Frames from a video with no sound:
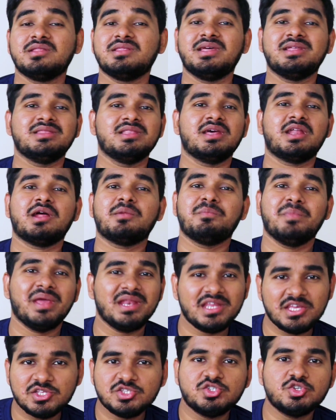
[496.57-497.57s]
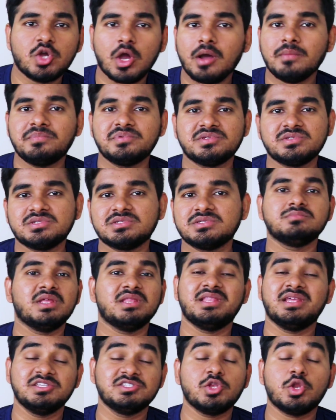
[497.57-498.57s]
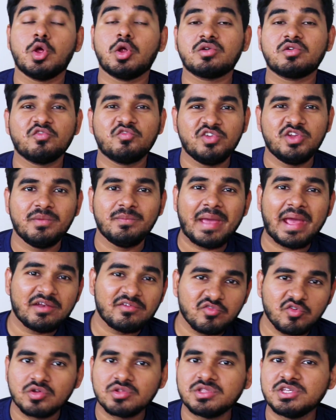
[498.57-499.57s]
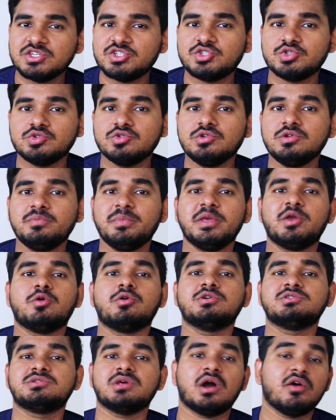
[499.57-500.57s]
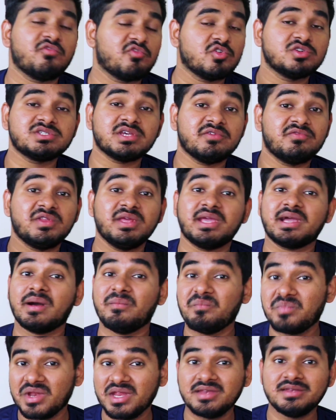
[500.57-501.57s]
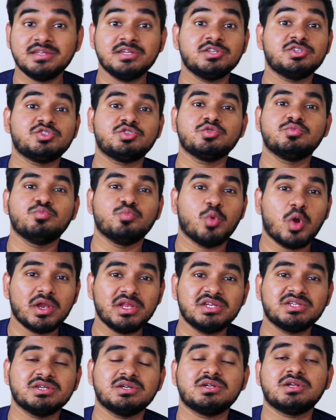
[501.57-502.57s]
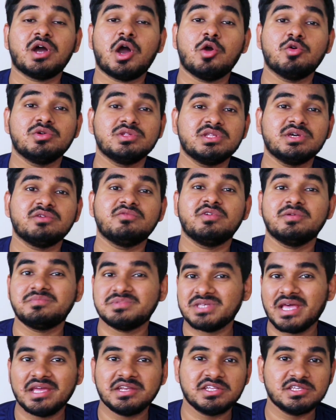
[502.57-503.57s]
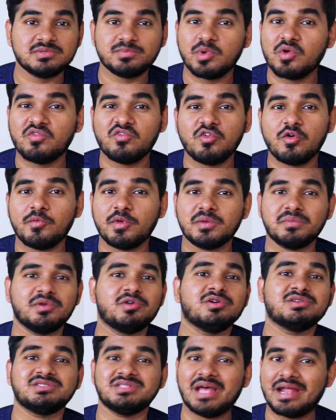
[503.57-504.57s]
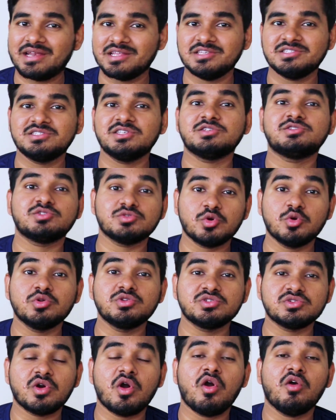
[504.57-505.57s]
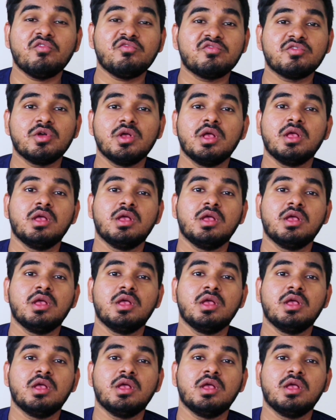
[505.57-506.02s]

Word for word: then there are many jobs then there is a lot of demand for this tool because of course every company needs to monitor how their website is performing because that is the source of